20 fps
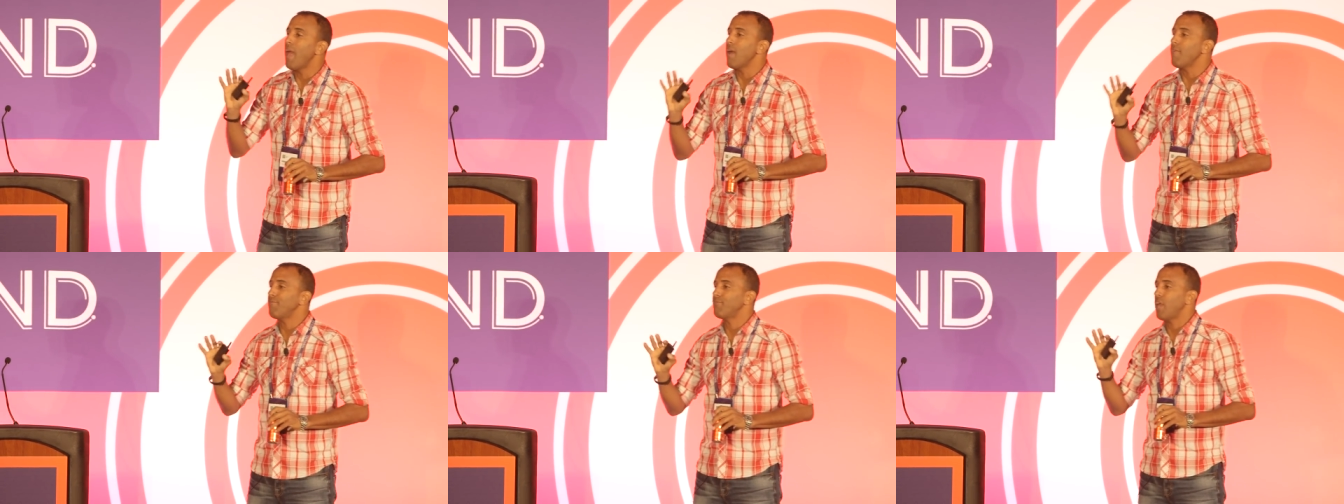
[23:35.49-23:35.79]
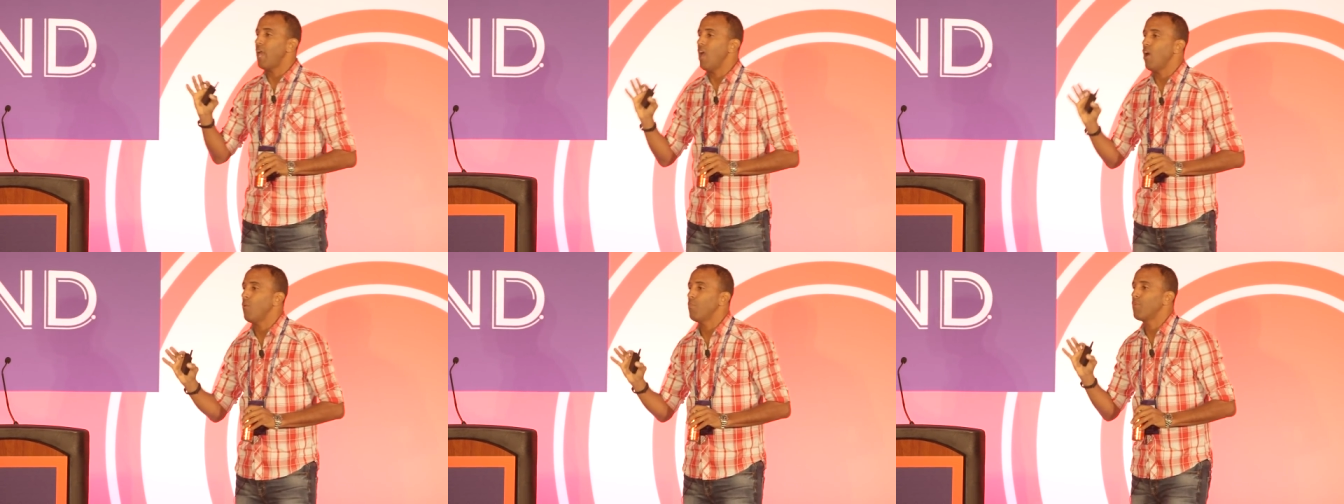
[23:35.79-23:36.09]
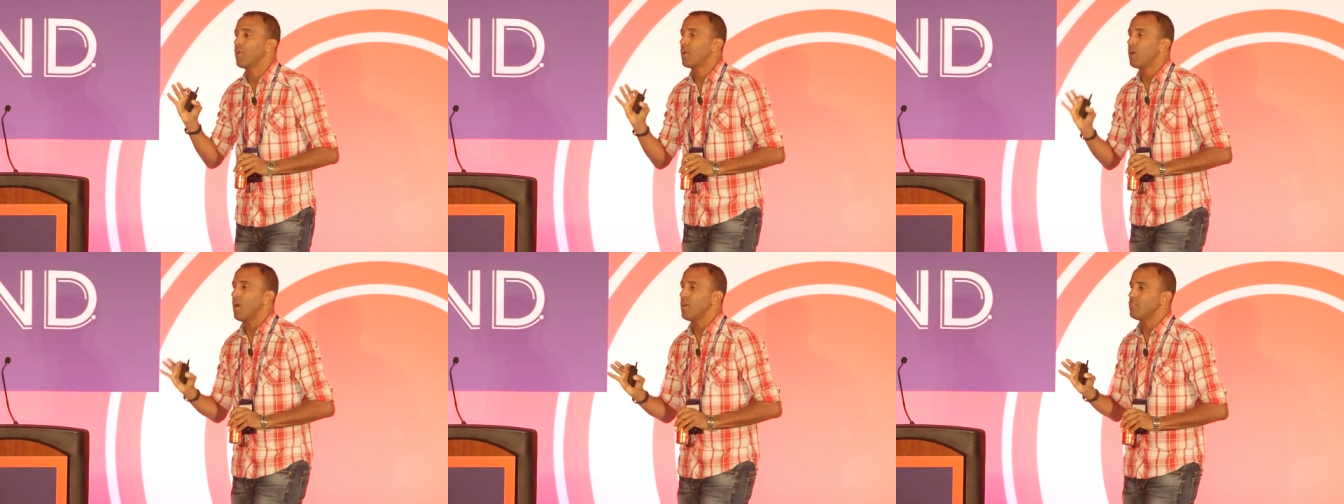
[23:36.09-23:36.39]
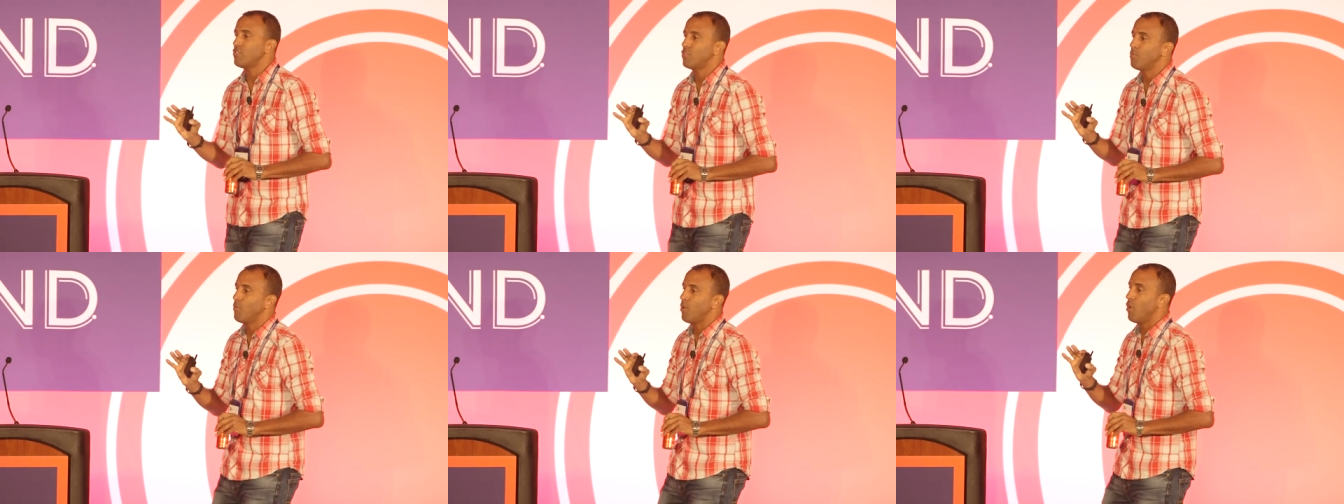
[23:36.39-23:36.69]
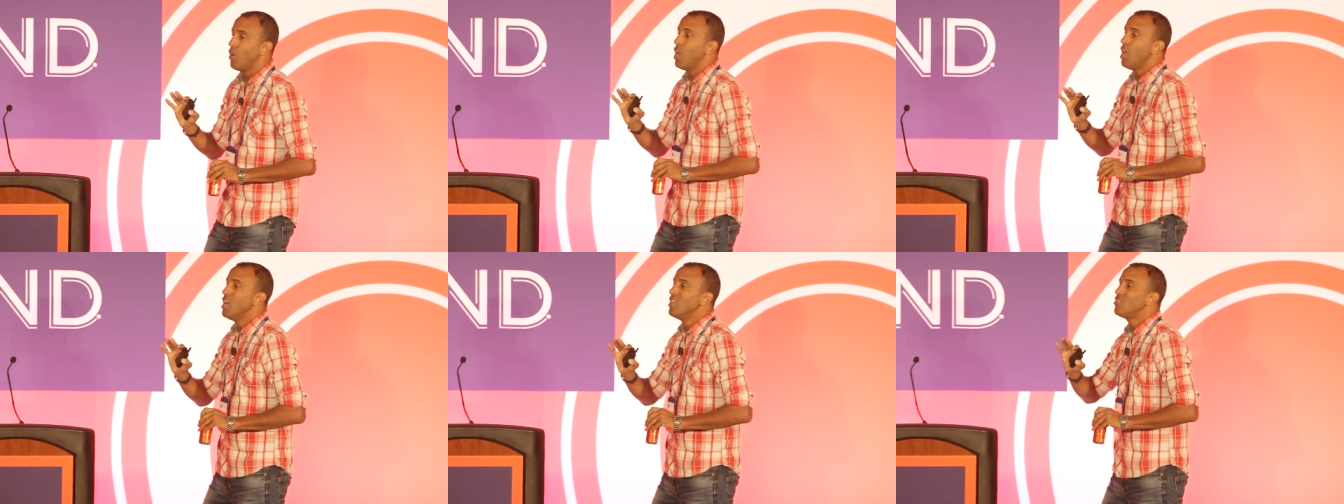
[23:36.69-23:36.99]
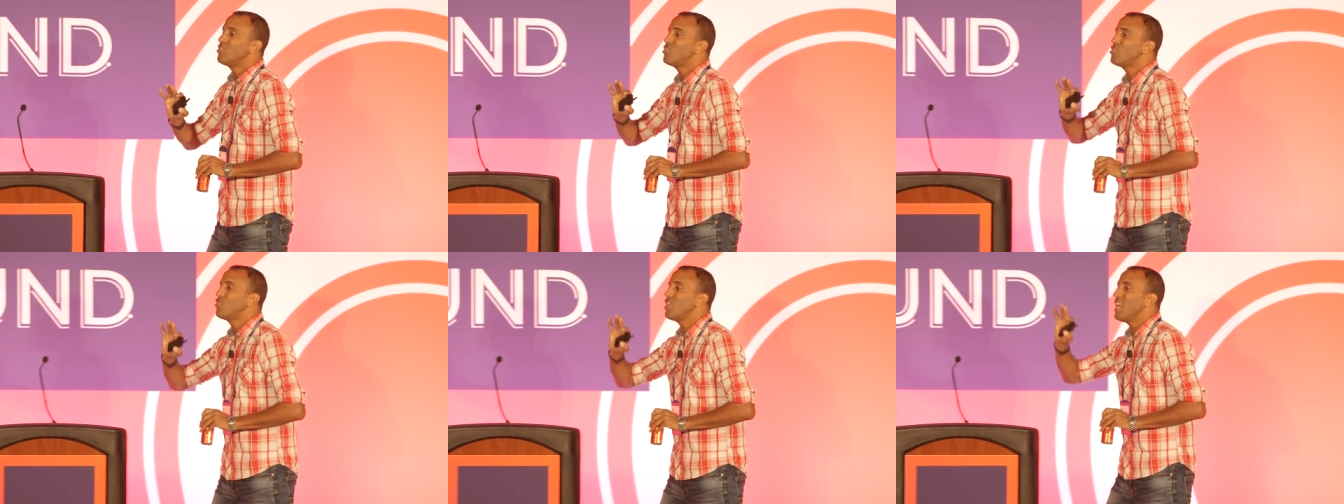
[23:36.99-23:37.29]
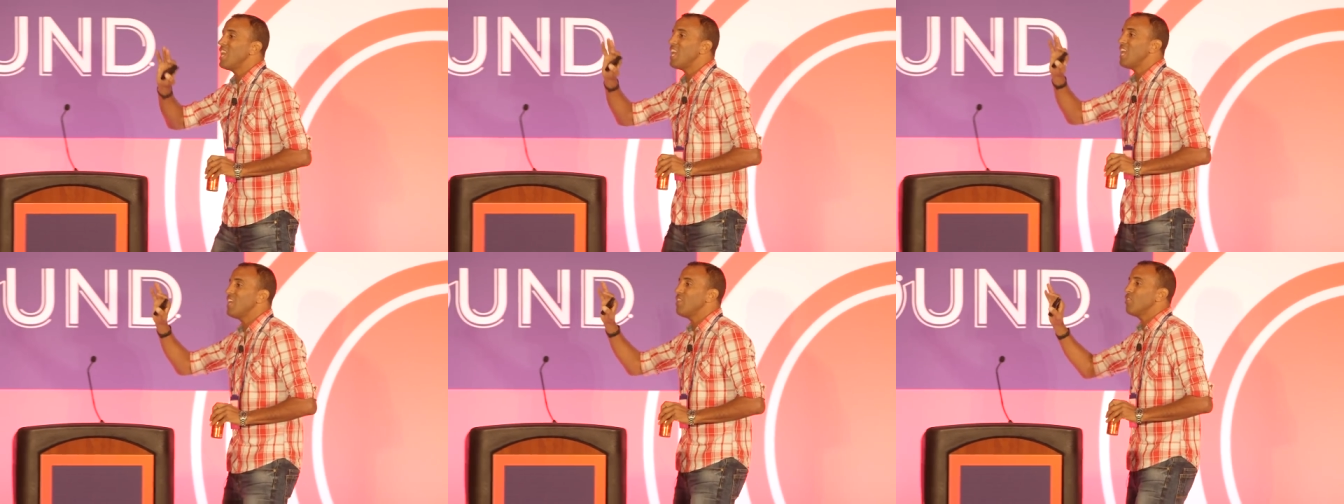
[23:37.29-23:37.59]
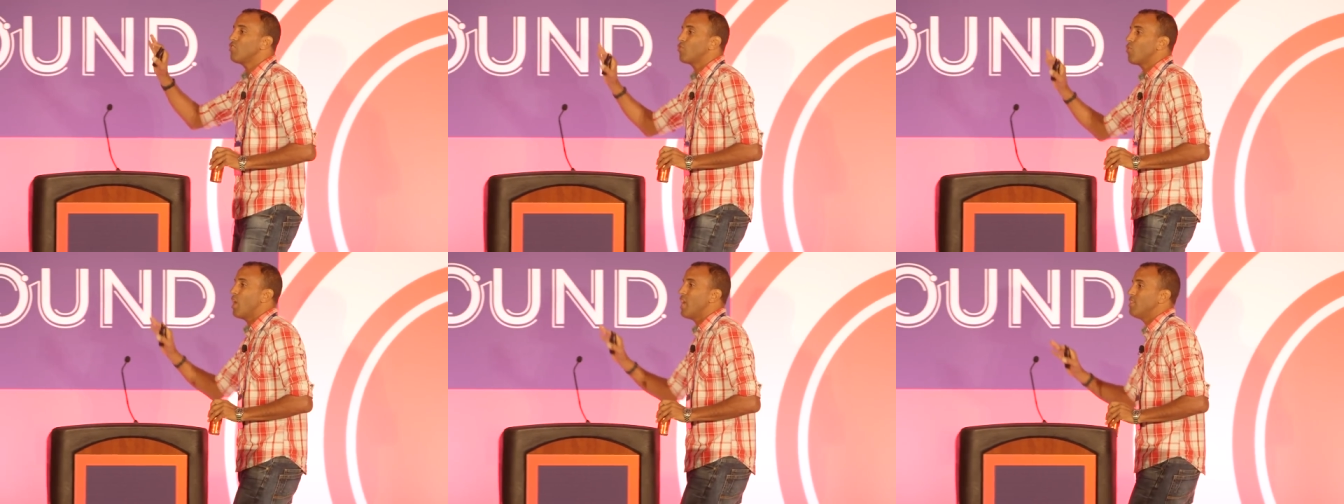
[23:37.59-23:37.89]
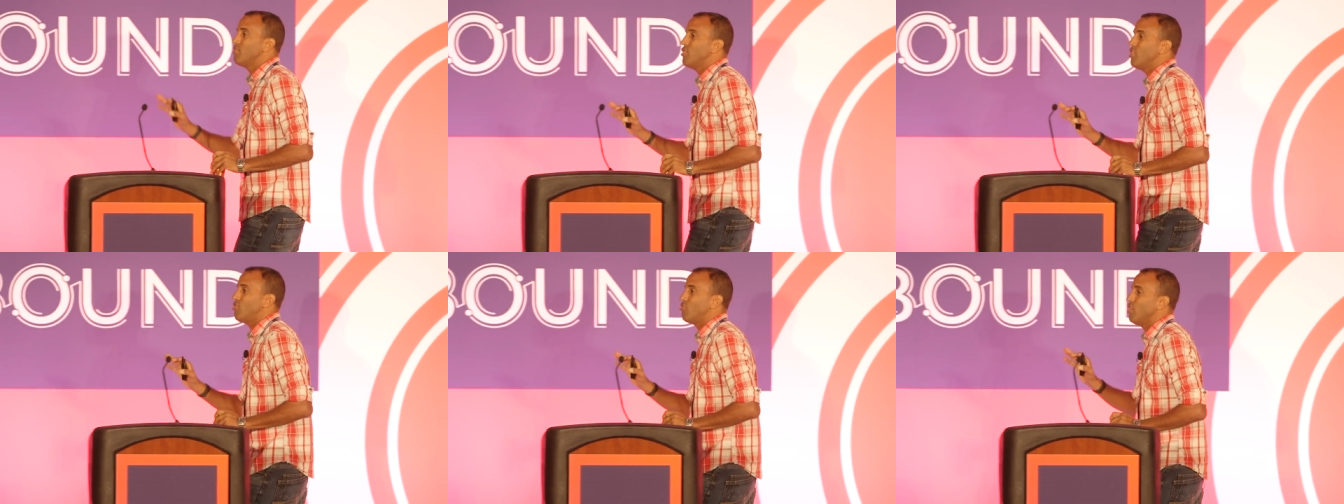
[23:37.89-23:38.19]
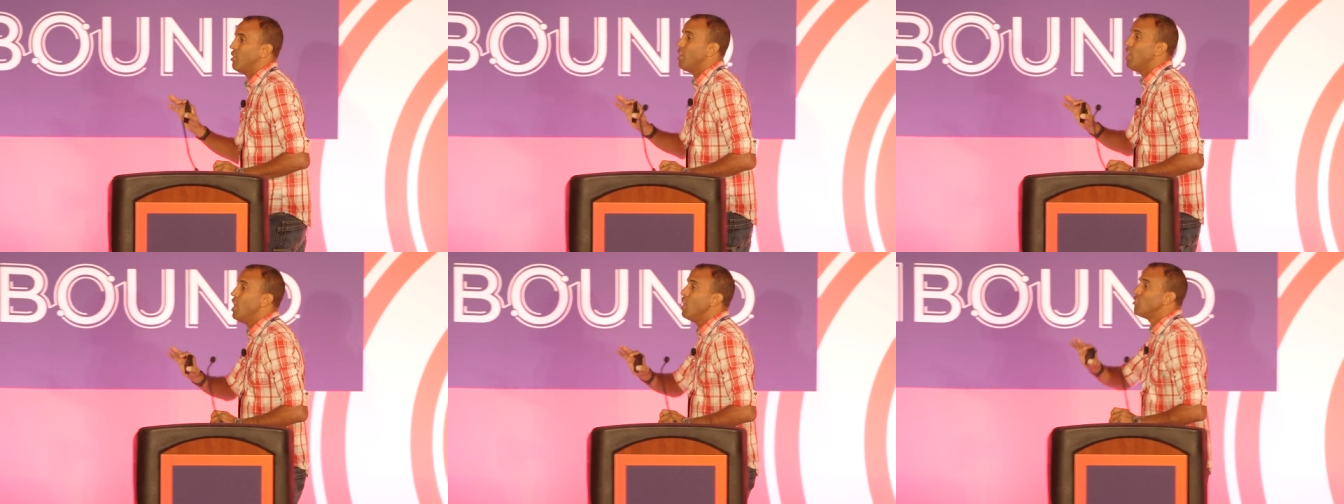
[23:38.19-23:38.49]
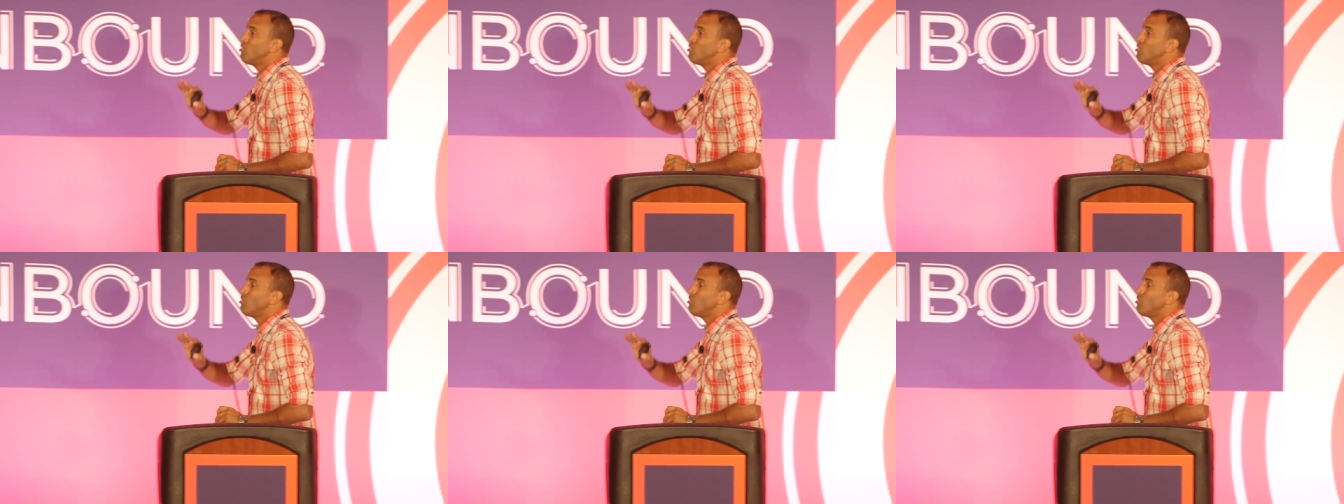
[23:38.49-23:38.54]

have to help the customer see the transition,